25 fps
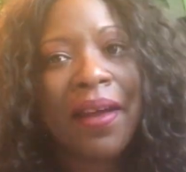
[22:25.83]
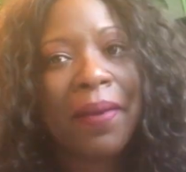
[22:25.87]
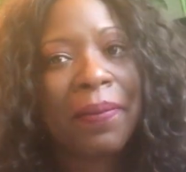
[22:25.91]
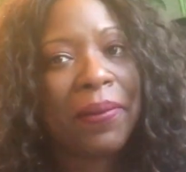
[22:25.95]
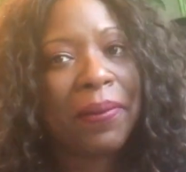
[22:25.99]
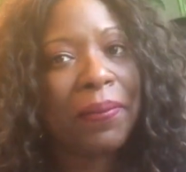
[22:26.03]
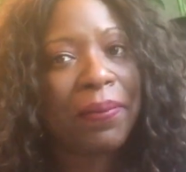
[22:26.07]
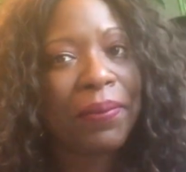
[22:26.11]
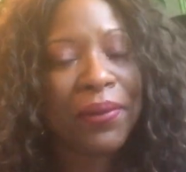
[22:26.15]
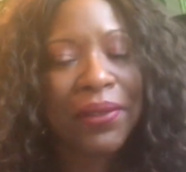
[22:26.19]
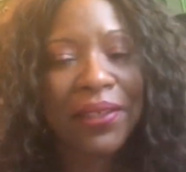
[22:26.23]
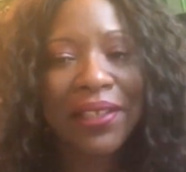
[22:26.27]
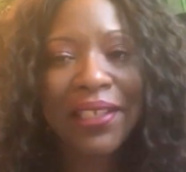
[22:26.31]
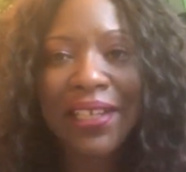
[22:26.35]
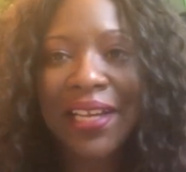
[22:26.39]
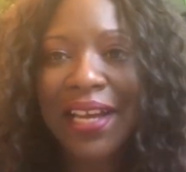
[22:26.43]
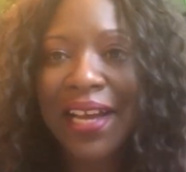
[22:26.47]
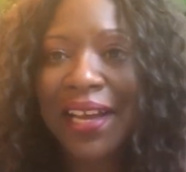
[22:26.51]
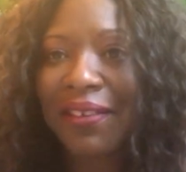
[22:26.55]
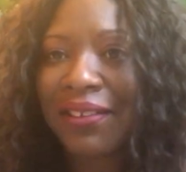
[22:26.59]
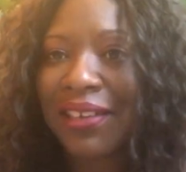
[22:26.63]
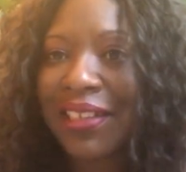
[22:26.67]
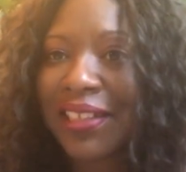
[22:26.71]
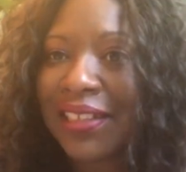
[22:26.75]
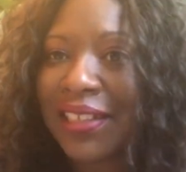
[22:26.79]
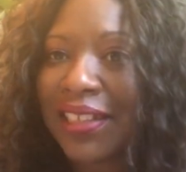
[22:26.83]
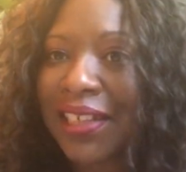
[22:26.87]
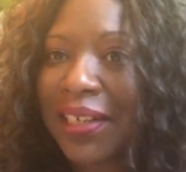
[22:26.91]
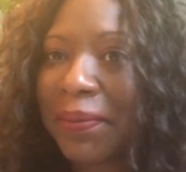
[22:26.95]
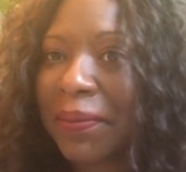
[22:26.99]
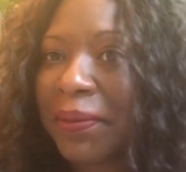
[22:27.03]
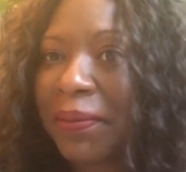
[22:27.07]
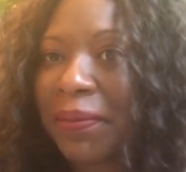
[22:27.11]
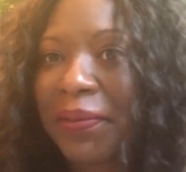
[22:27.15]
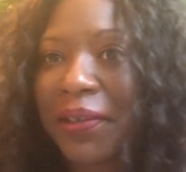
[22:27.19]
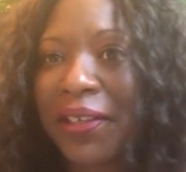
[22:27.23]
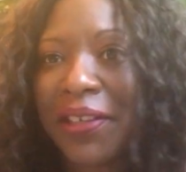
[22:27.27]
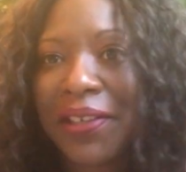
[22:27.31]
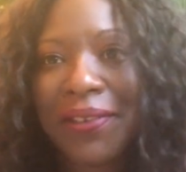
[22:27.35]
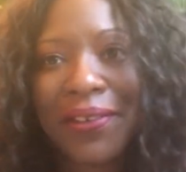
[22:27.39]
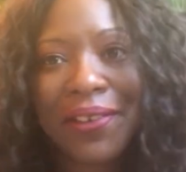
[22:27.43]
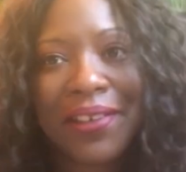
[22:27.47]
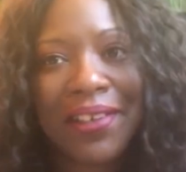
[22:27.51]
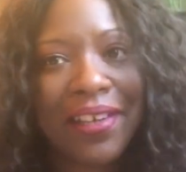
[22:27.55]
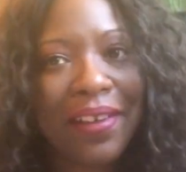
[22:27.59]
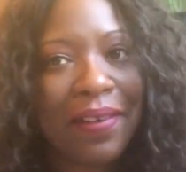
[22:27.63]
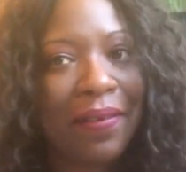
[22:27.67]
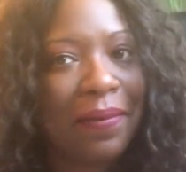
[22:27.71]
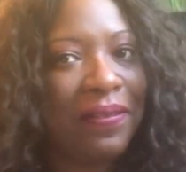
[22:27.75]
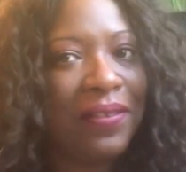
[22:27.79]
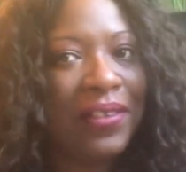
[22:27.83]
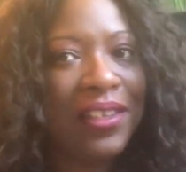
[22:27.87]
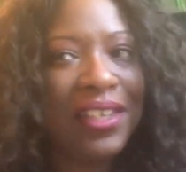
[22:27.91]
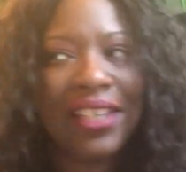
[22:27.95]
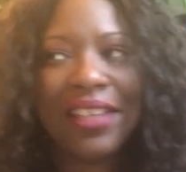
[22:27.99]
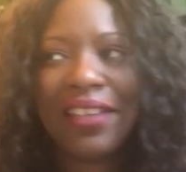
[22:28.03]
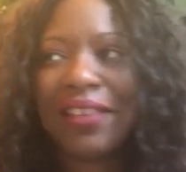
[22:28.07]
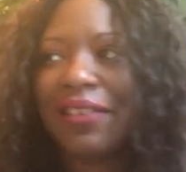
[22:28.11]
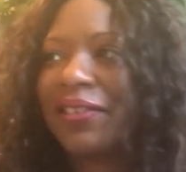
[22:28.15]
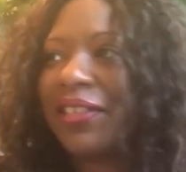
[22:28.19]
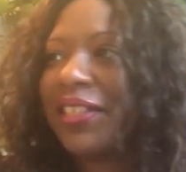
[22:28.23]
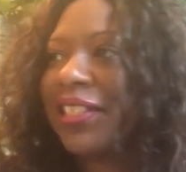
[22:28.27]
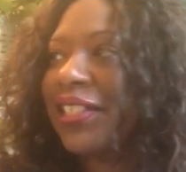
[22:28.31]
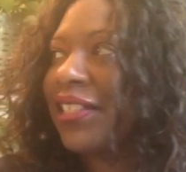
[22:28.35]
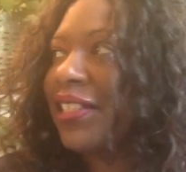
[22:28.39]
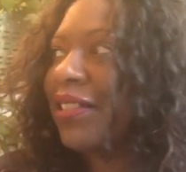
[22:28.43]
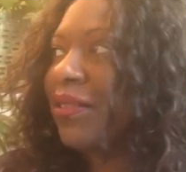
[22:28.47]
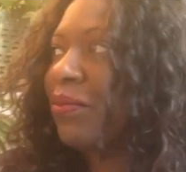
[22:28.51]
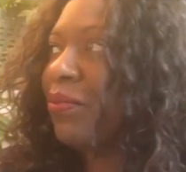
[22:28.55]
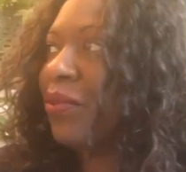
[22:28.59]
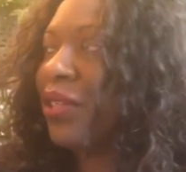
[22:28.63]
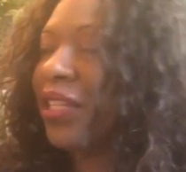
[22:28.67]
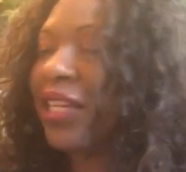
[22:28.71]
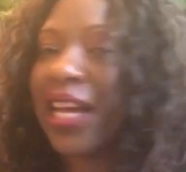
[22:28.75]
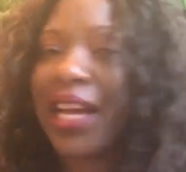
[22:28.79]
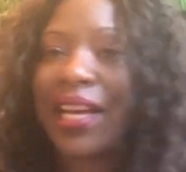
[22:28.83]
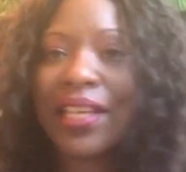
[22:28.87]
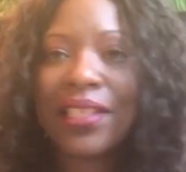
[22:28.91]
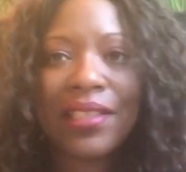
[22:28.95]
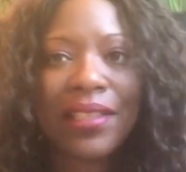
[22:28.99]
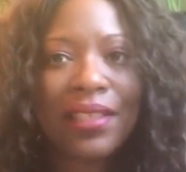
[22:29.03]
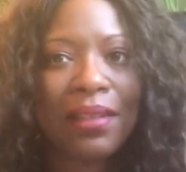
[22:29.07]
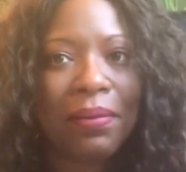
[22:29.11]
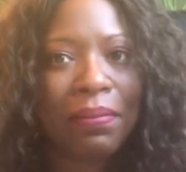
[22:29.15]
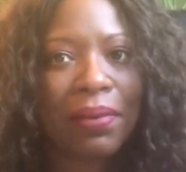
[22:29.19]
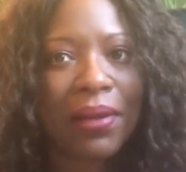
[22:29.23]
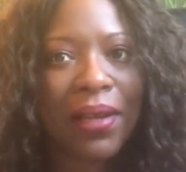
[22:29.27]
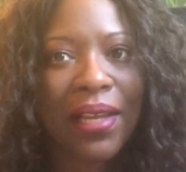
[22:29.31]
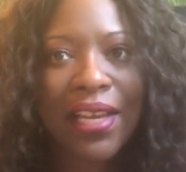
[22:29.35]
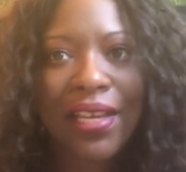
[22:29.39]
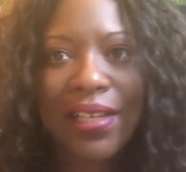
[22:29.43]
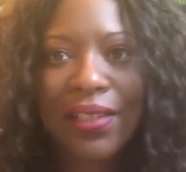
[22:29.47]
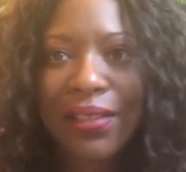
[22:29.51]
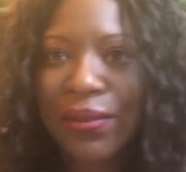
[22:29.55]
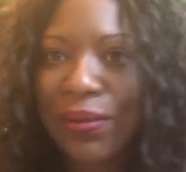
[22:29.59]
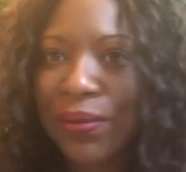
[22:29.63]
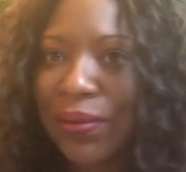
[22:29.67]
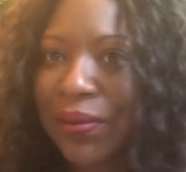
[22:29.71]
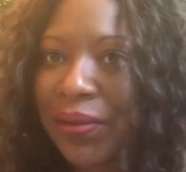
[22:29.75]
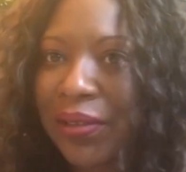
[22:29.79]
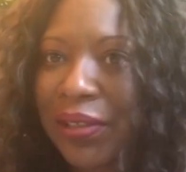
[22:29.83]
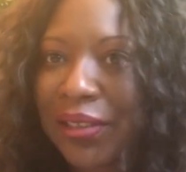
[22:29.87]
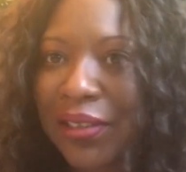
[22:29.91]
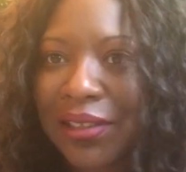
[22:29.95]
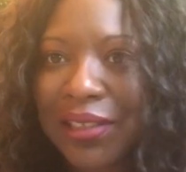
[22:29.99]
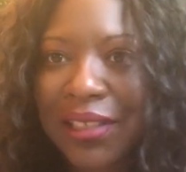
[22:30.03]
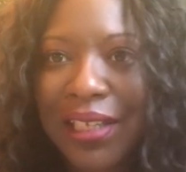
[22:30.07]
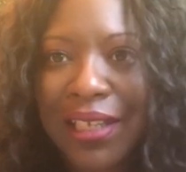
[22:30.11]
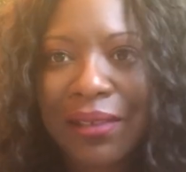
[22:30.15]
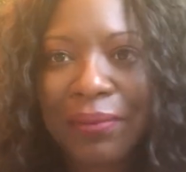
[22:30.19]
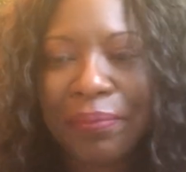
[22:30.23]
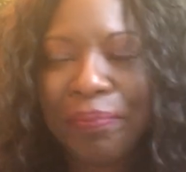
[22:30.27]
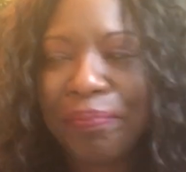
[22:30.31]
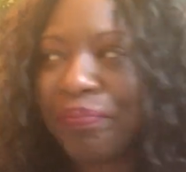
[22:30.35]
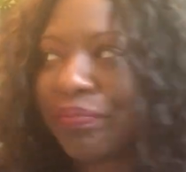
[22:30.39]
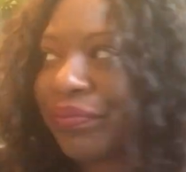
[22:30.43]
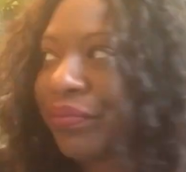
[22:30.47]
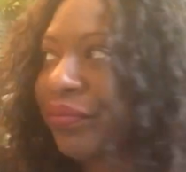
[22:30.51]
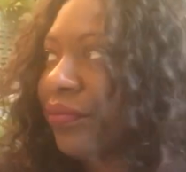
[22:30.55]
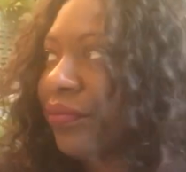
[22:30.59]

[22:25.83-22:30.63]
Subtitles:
I'm gonna put it out, and then I'm gonna bring you enough video, because we got some plant tours, and